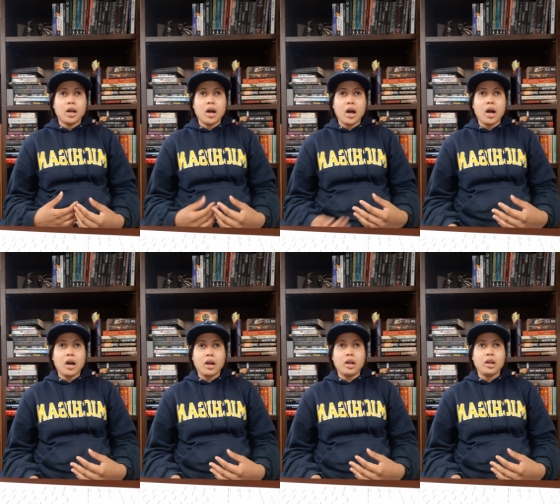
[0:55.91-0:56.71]

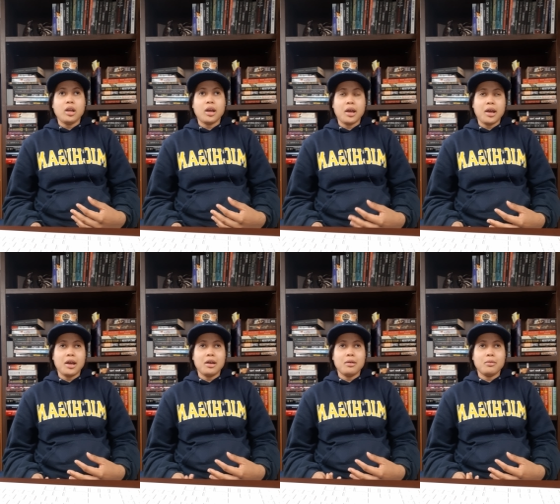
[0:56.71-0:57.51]
I
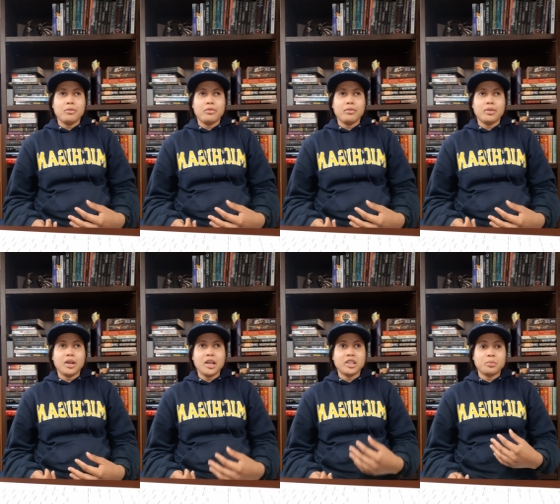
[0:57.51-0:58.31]
have
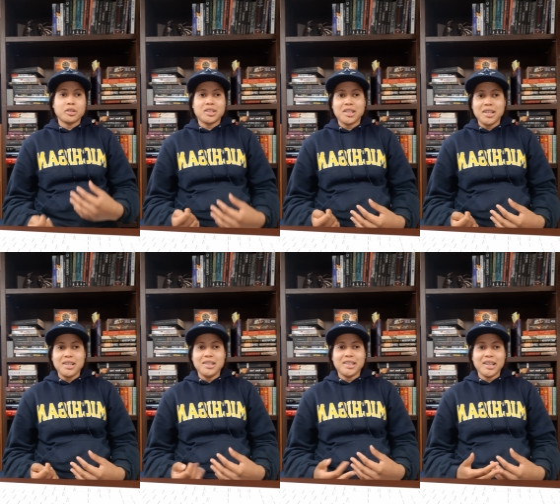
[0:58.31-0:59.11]

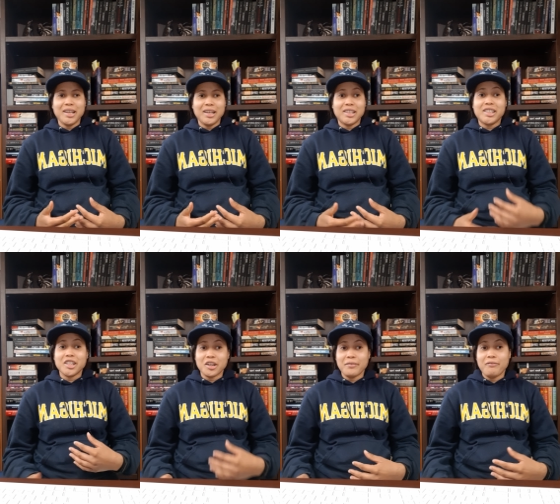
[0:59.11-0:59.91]
expertise in
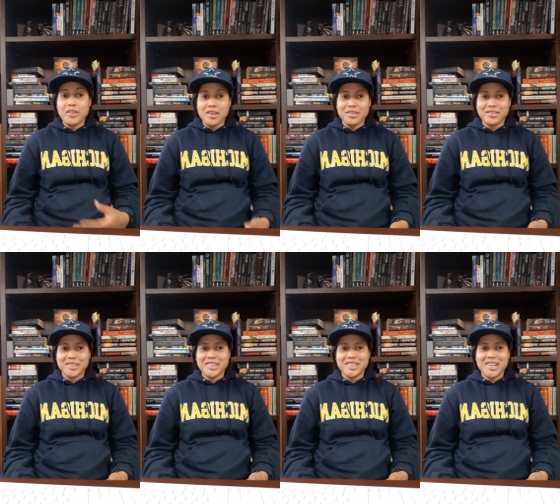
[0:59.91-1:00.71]
certain
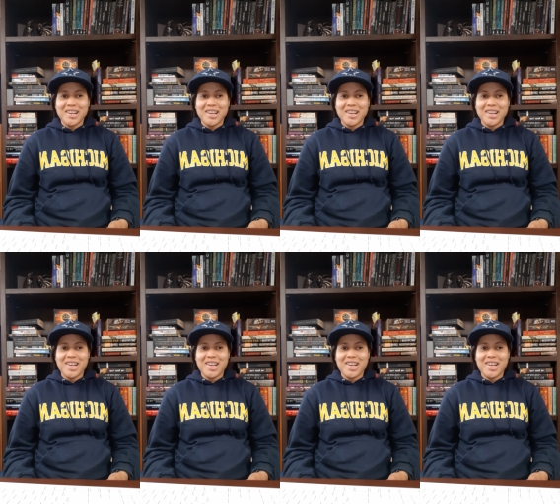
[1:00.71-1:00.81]
fields,